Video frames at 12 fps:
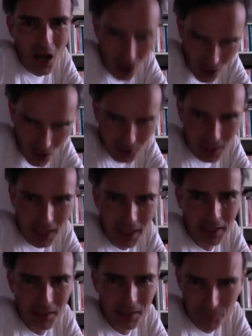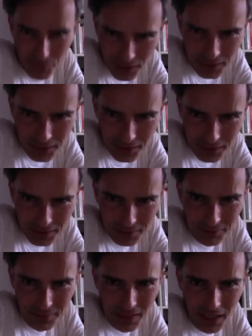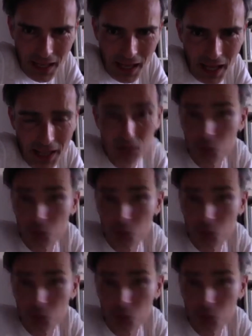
online in print. And